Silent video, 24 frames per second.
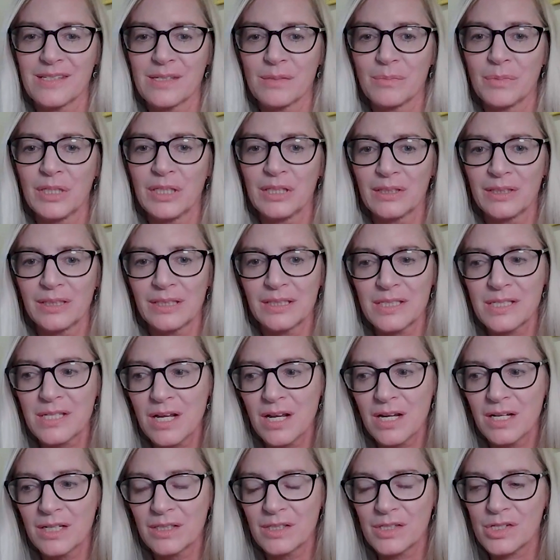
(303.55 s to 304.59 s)
some healing
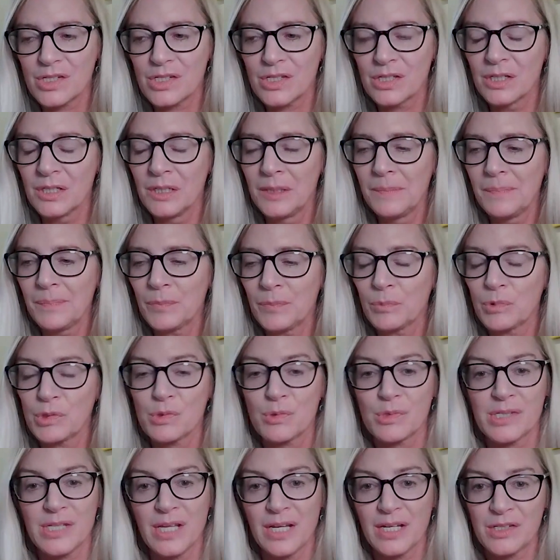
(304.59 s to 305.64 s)
touch,
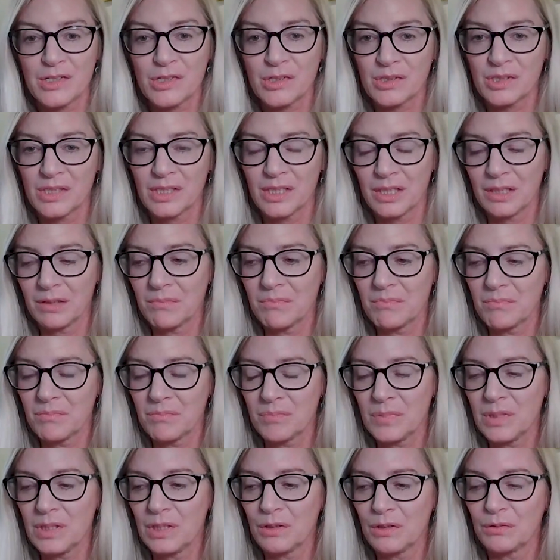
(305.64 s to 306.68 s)
which was actually,
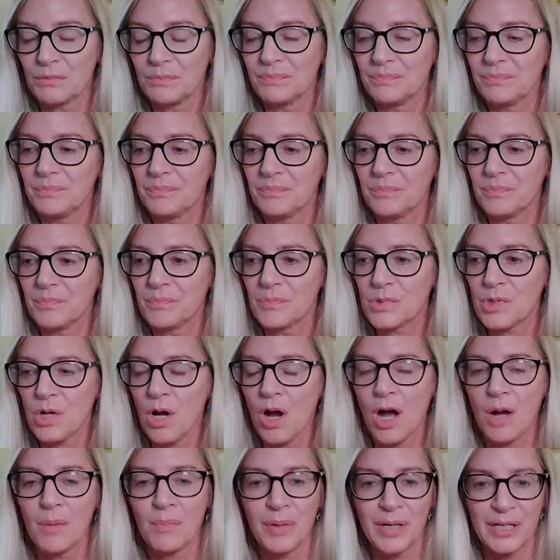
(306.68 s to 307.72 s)

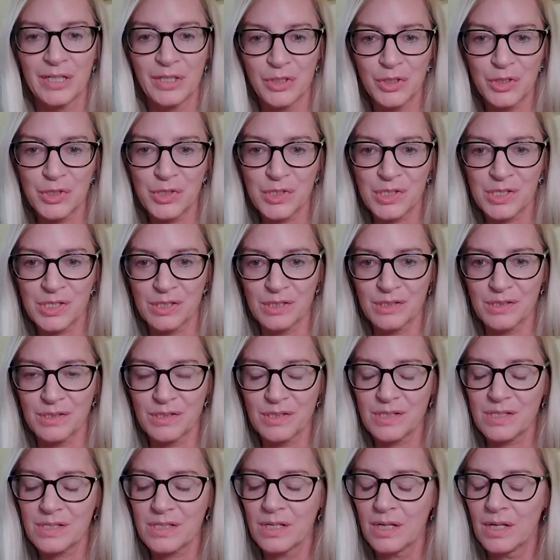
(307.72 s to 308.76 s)
taught by
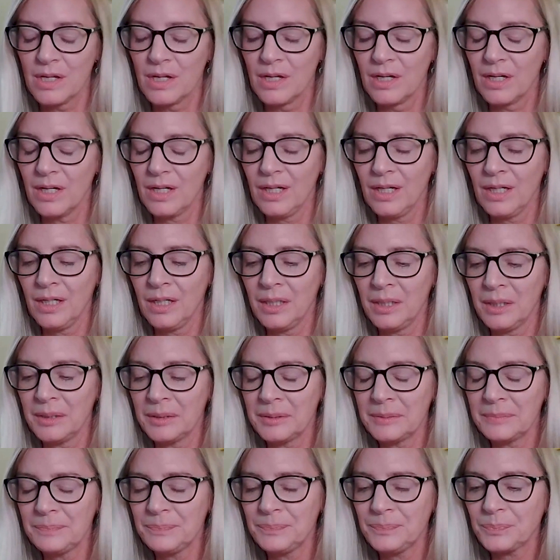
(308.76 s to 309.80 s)
nurses.
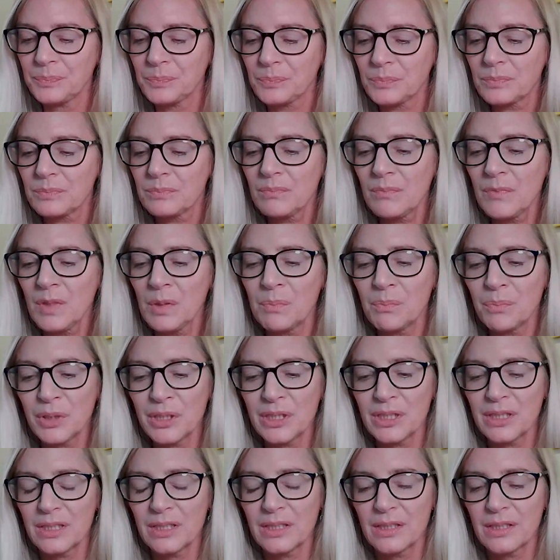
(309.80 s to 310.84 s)

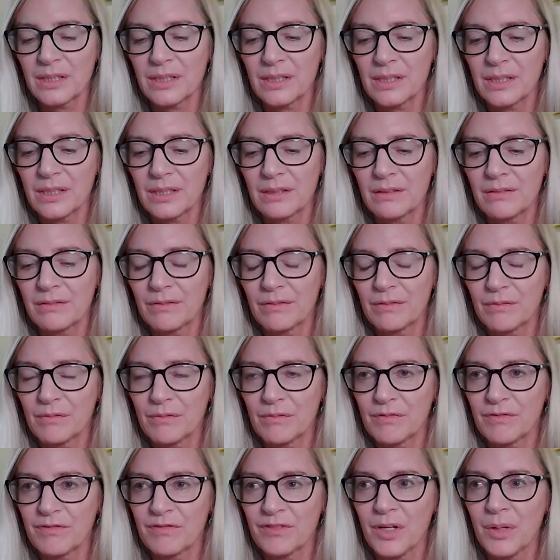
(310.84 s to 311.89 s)
But
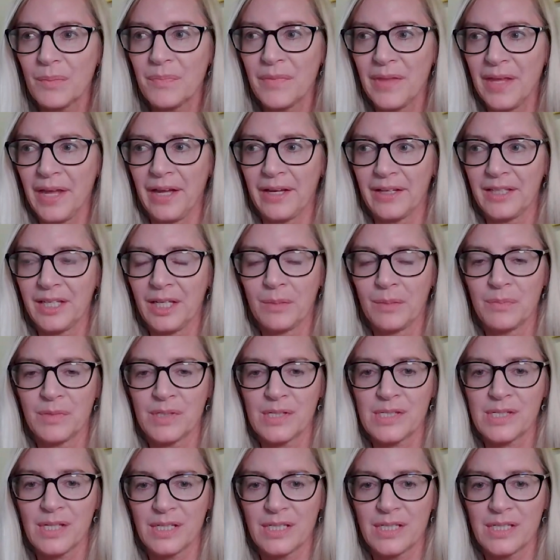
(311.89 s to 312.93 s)
from that came
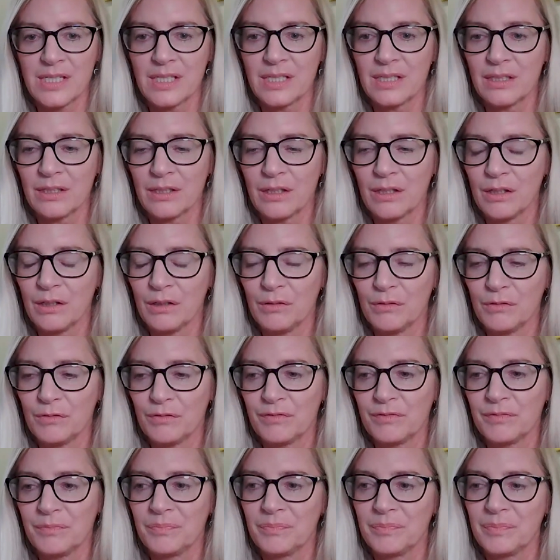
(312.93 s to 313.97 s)
this idea
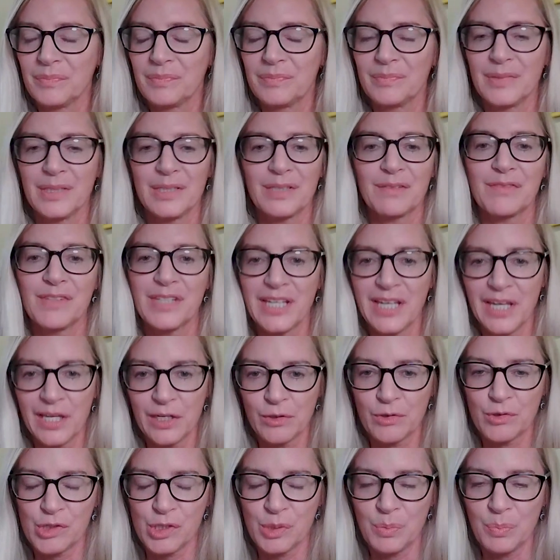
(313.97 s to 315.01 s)
of kind of the
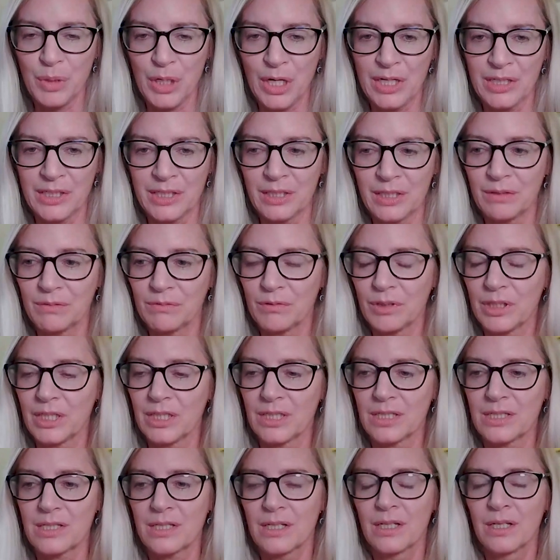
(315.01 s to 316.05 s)
energy body,
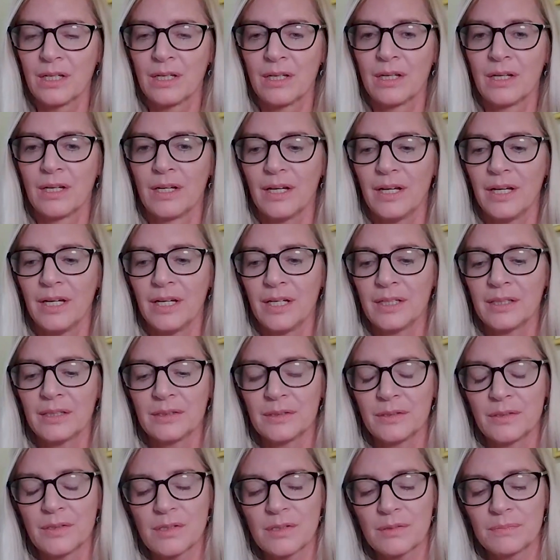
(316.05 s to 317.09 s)
right?
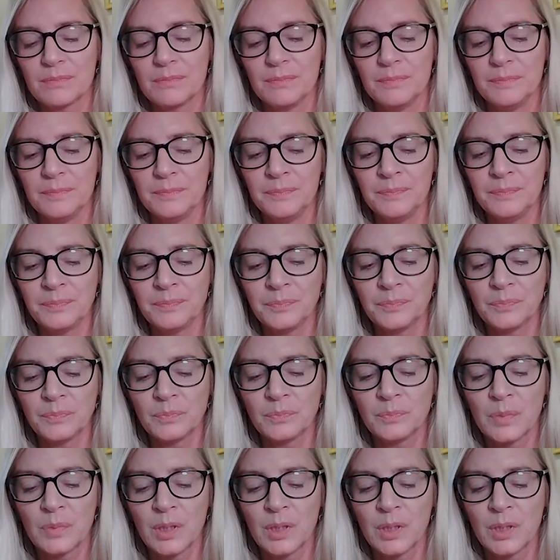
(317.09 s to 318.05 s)
And the